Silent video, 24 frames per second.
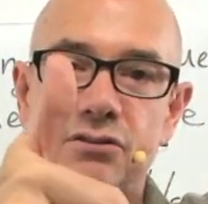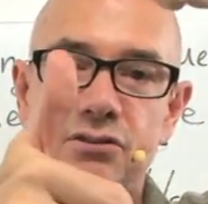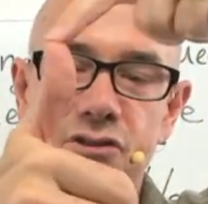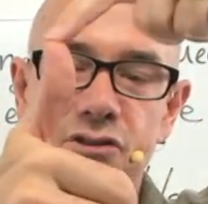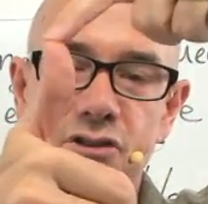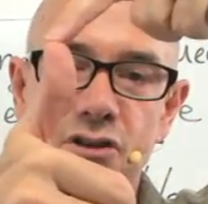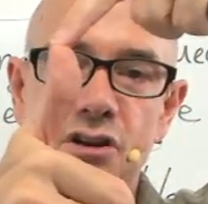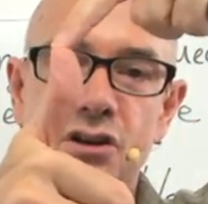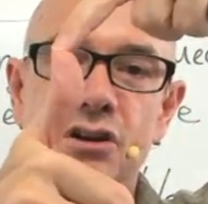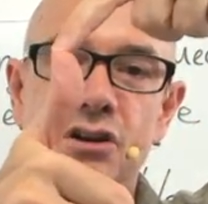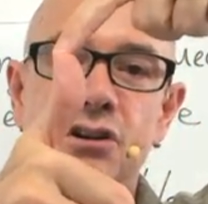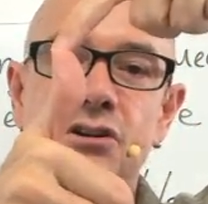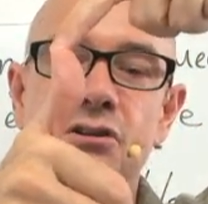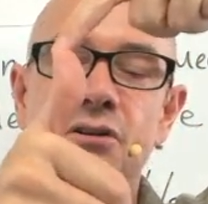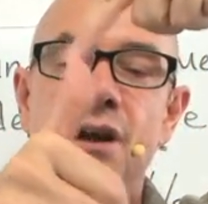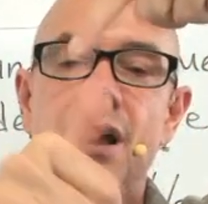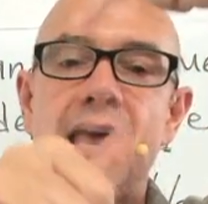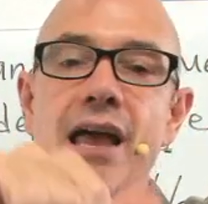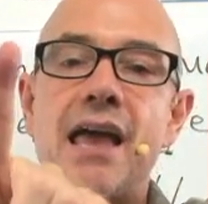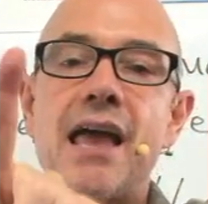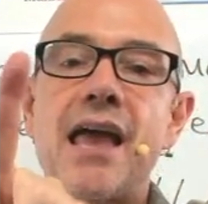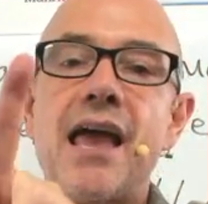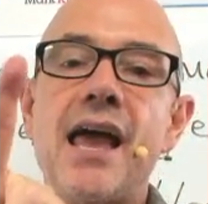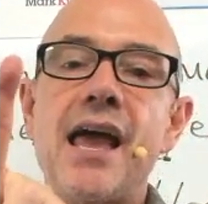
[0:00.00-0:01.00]
Joe
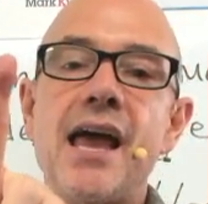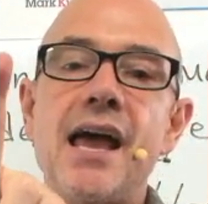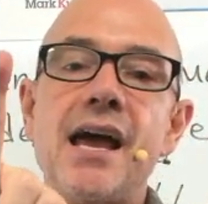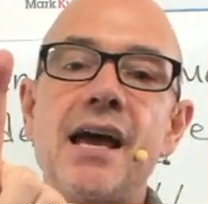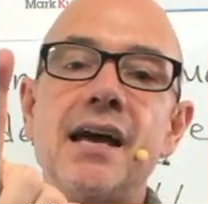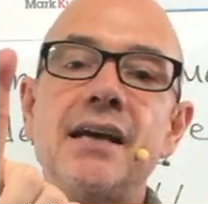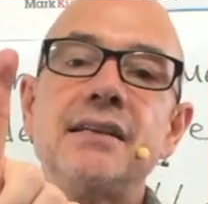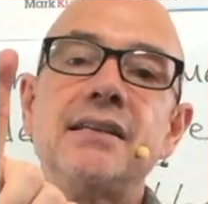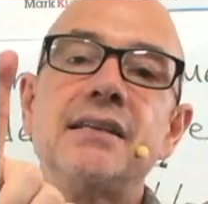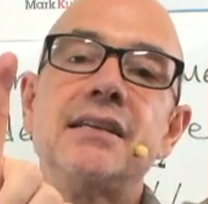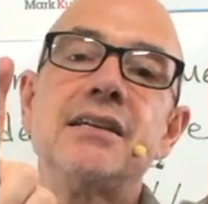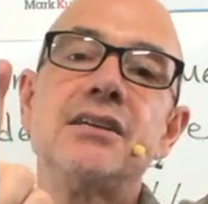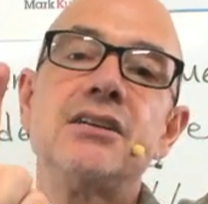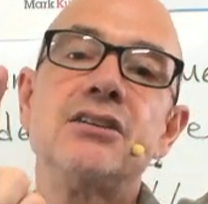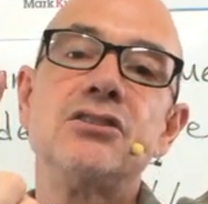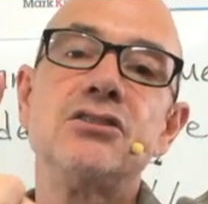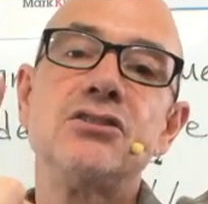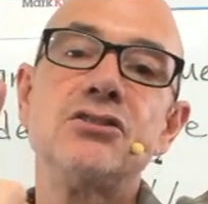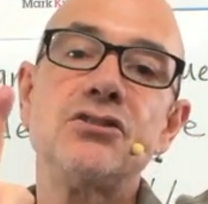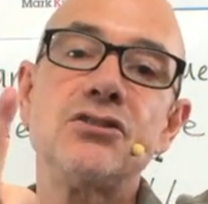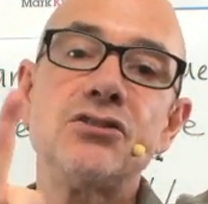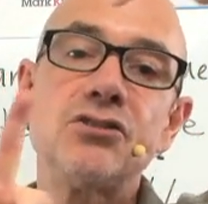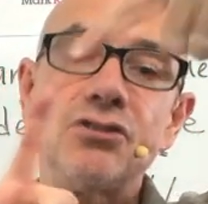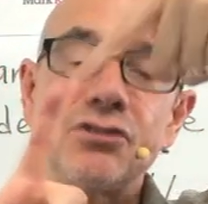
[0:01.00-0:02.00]
and
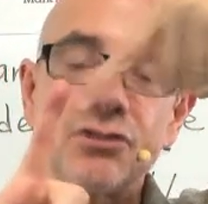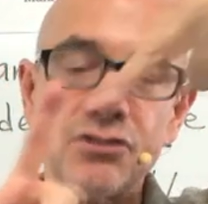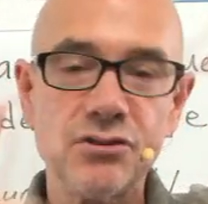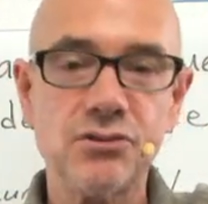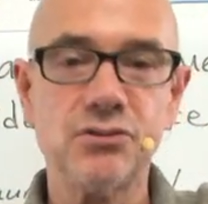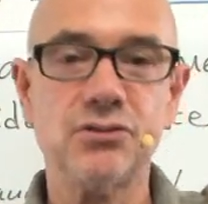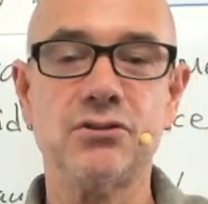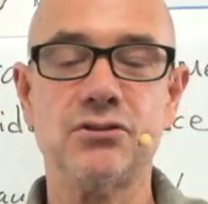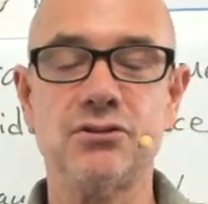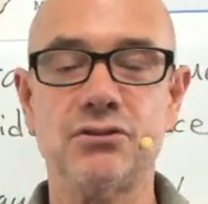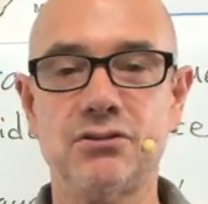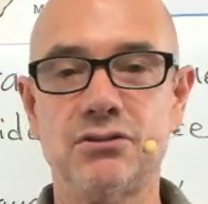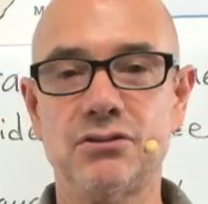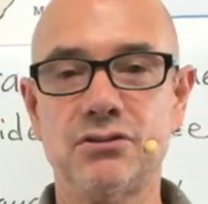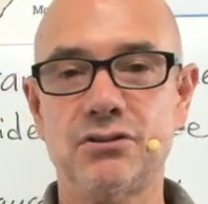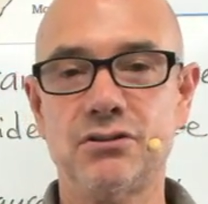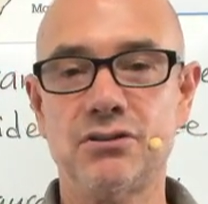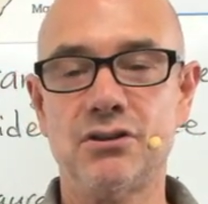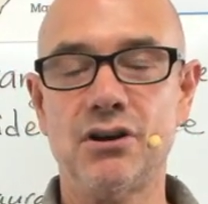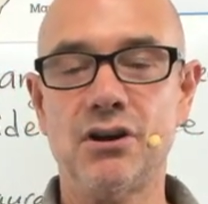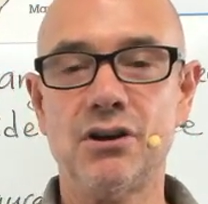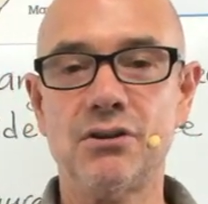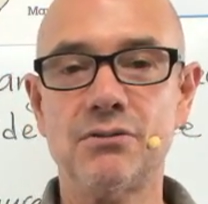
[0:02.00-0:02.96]
Sue. All